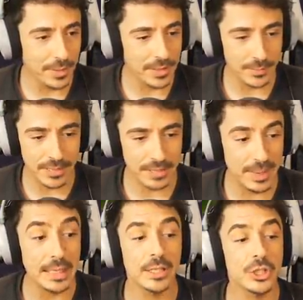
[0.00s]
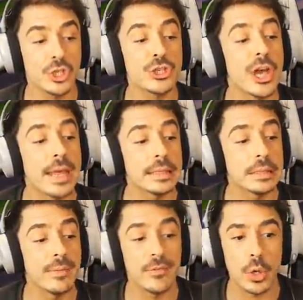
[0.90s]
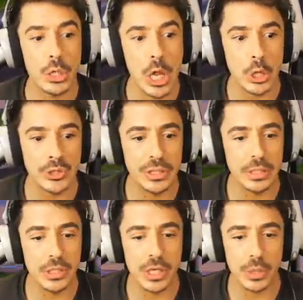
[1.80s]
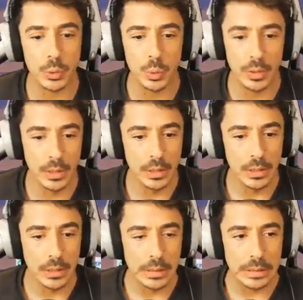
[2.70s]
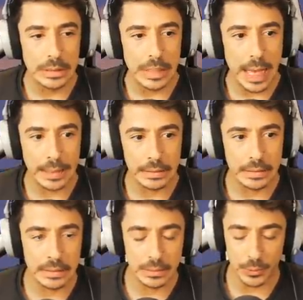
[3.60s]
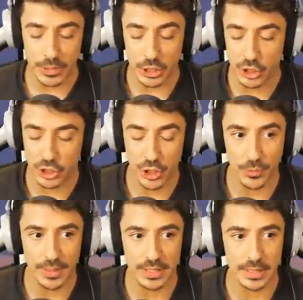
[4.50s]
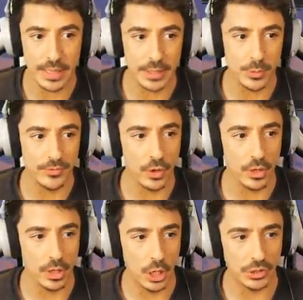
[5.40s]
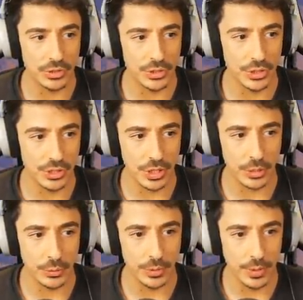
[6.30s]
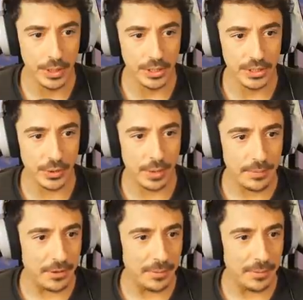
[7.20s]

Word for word: because I'm speaking shit and we've got lots to do. Yes, we do indeed. We've got lots to do. So I'm going